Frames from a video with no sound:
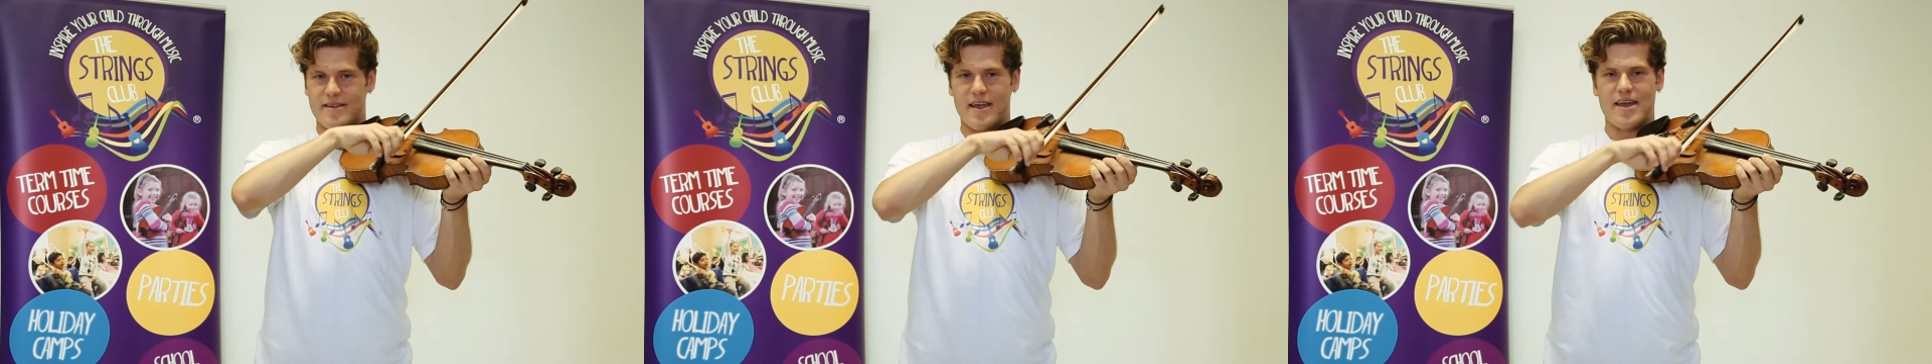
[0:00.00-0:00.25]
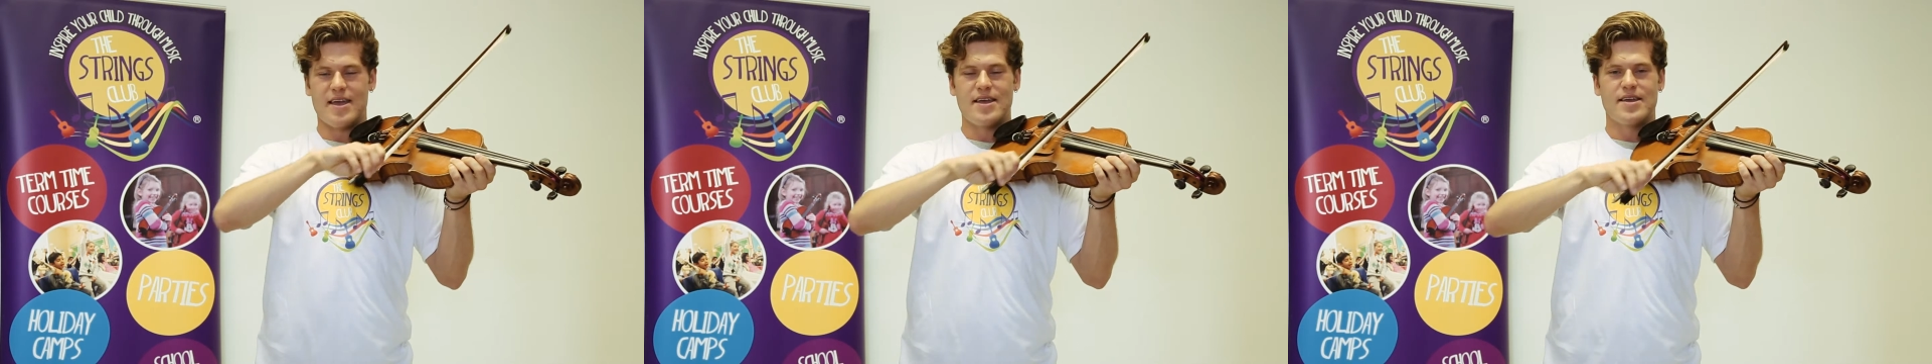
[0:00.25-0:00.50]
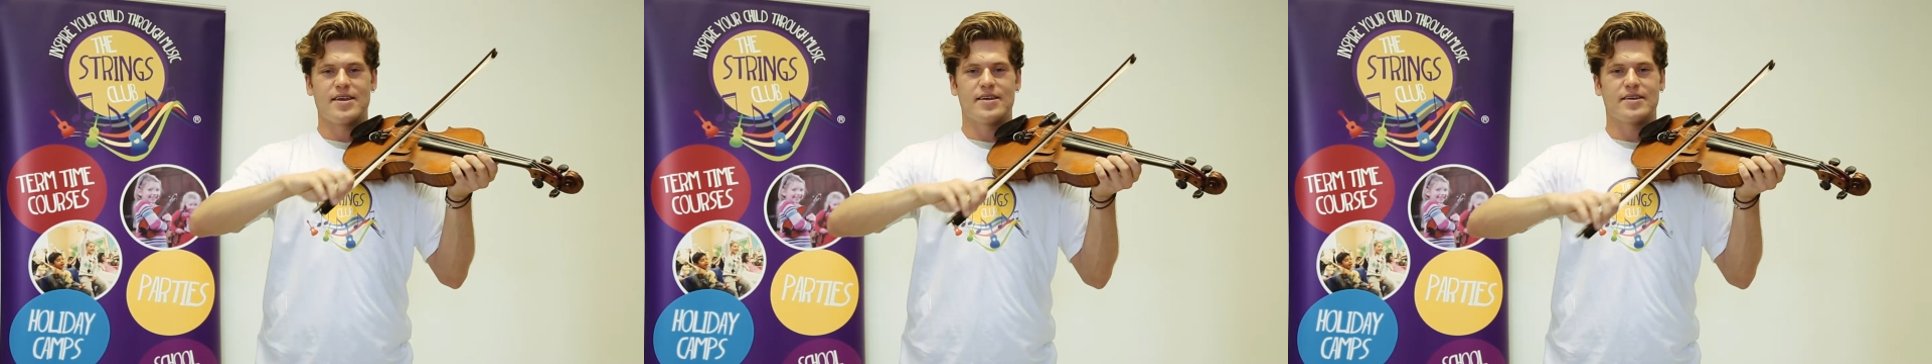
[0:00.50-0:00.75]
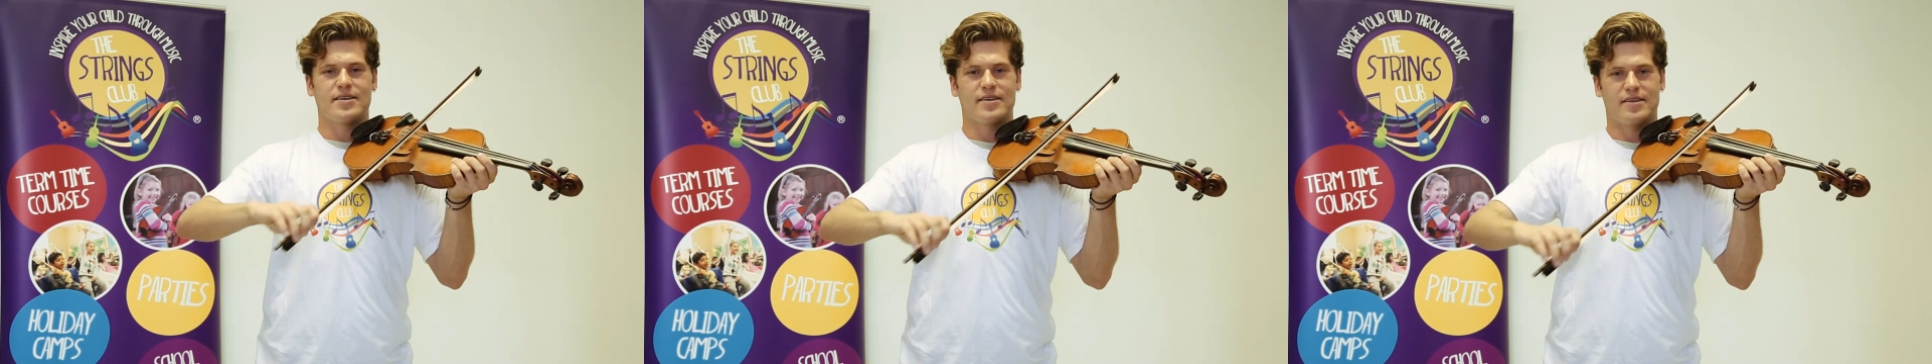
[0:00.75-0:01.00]

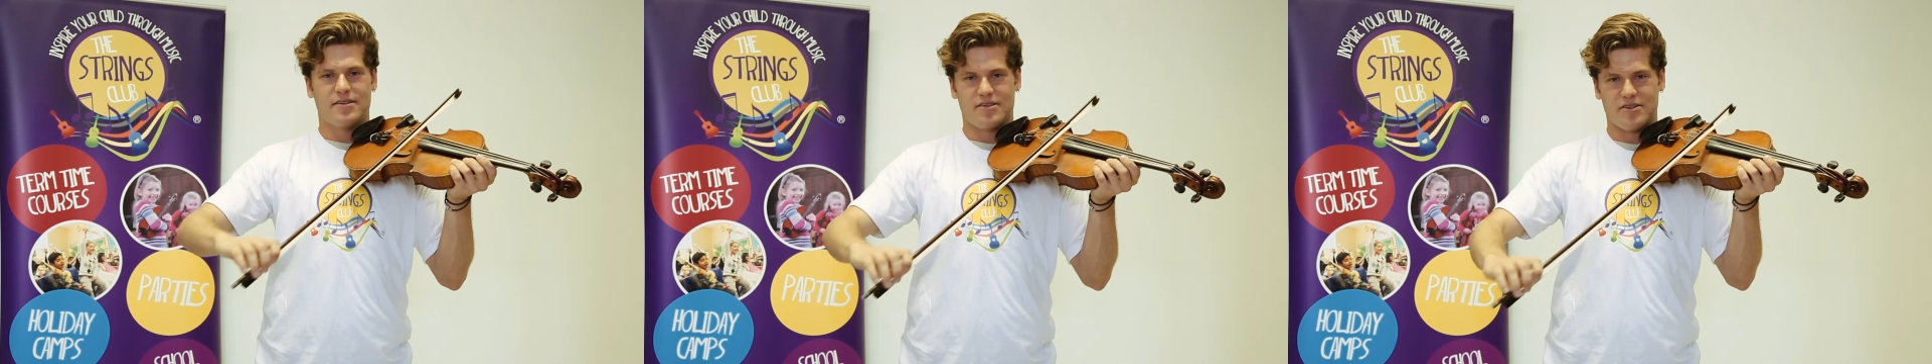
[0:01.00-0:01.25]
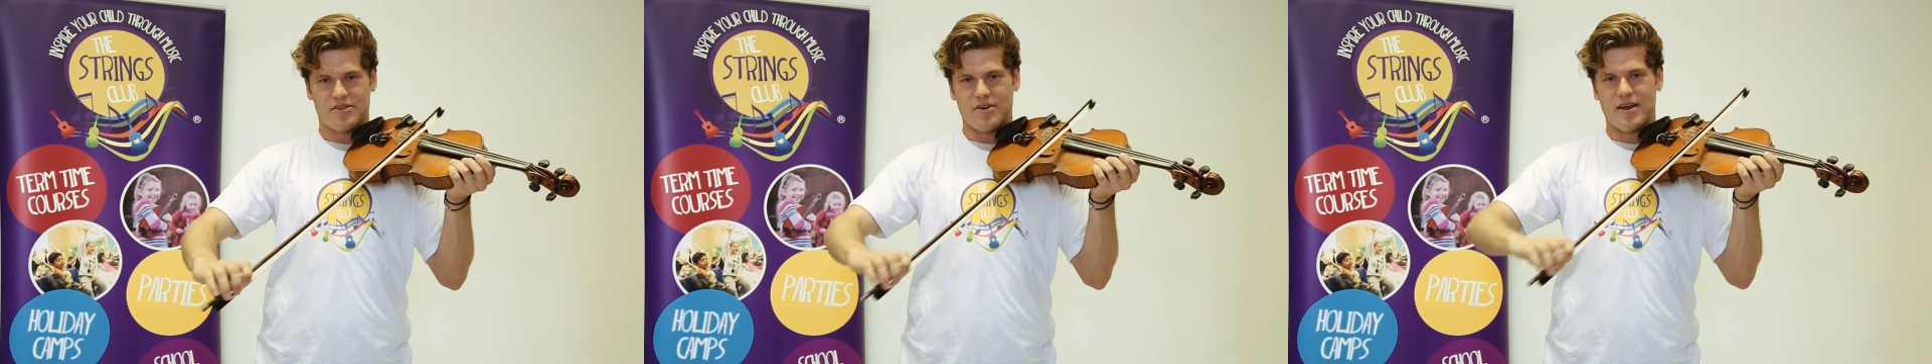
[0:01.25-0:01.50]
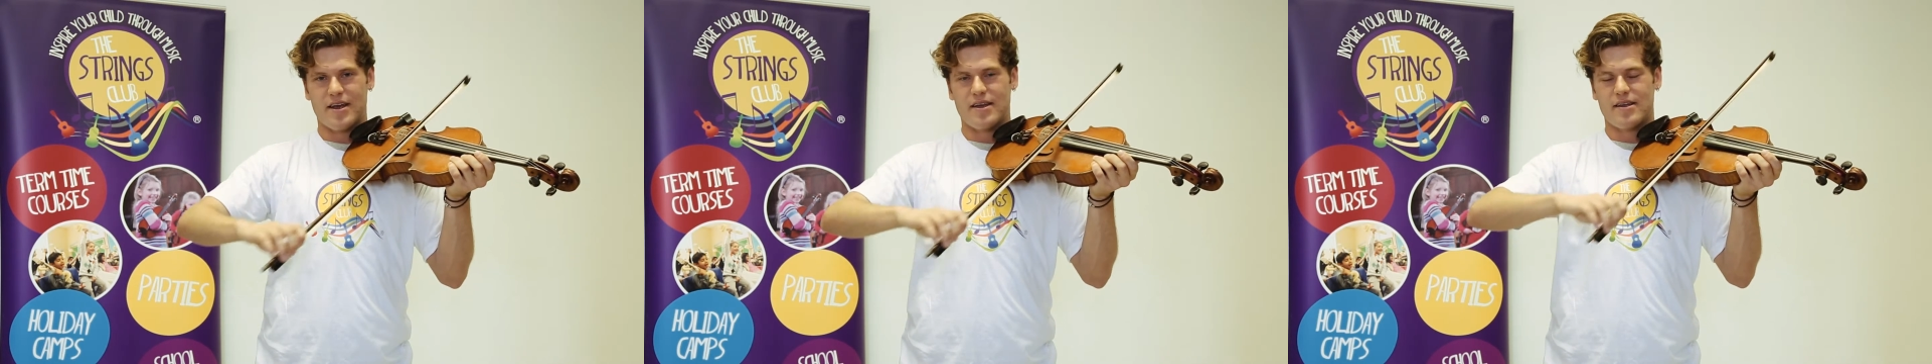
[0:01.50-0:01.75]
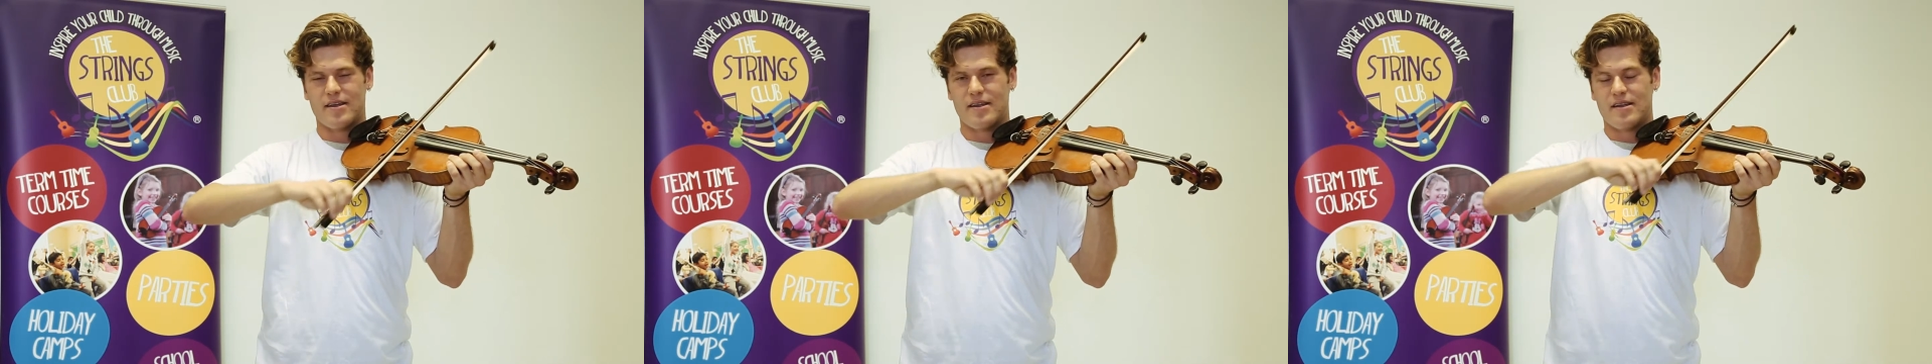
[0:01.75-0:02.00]
D
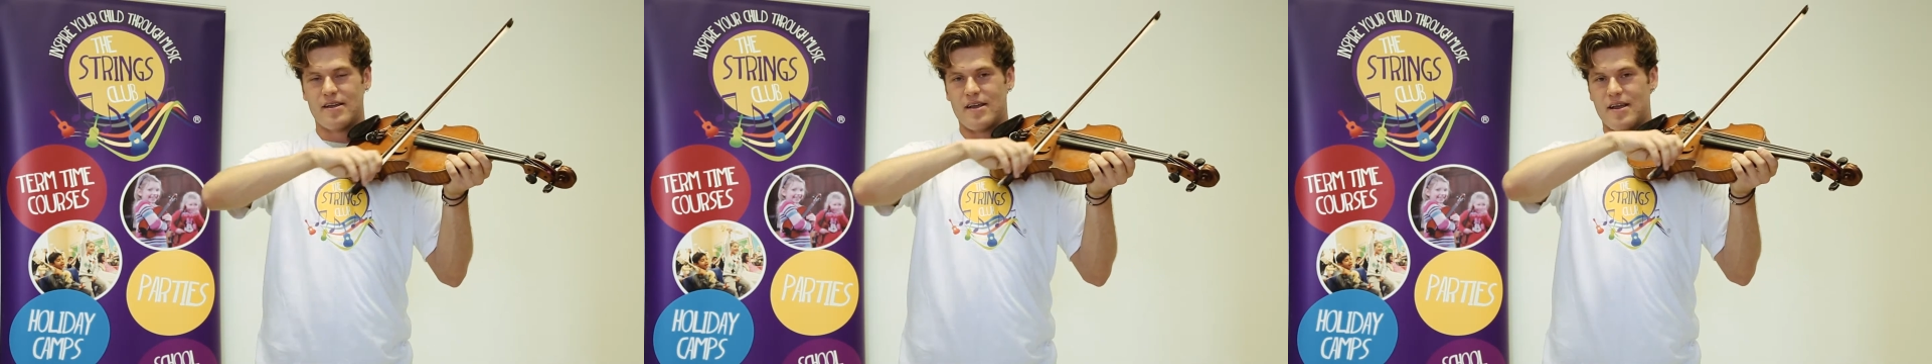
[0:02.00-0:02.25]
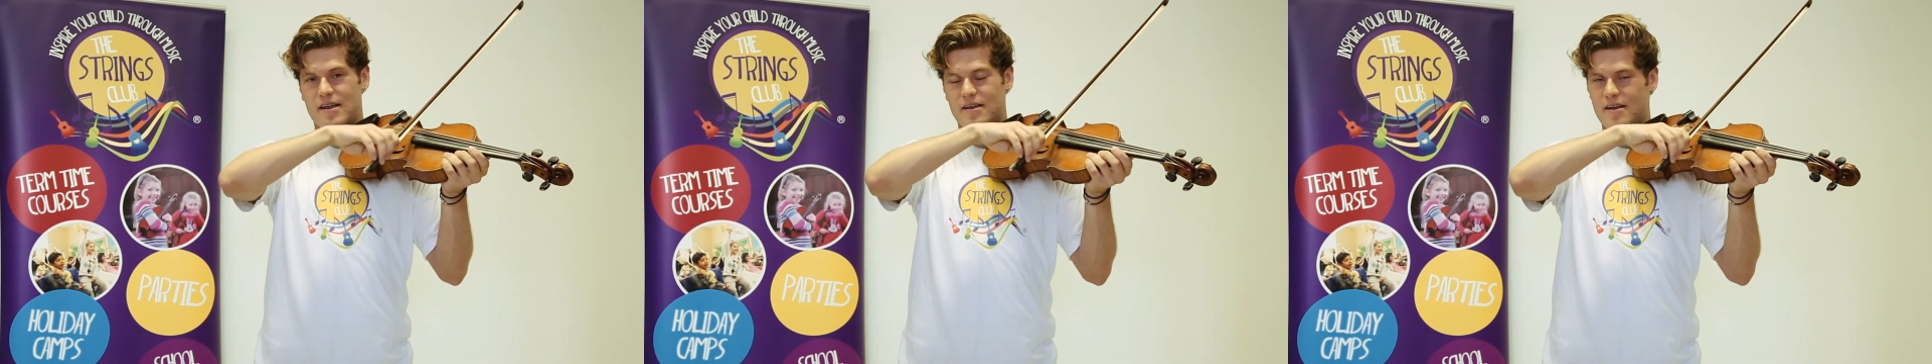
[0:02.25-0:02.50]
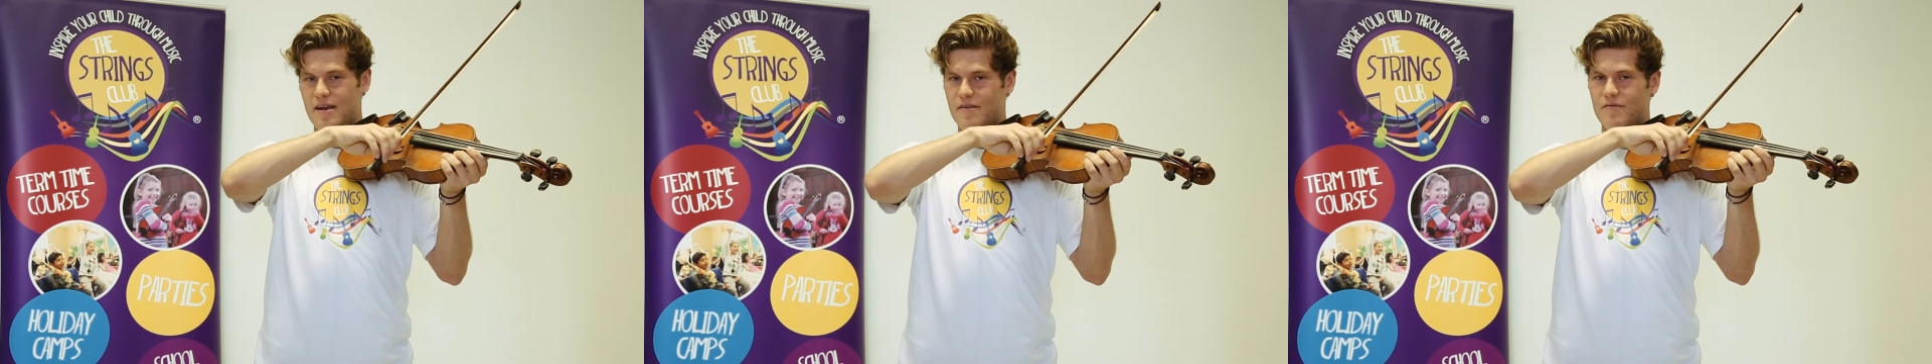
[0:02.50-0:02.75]
string.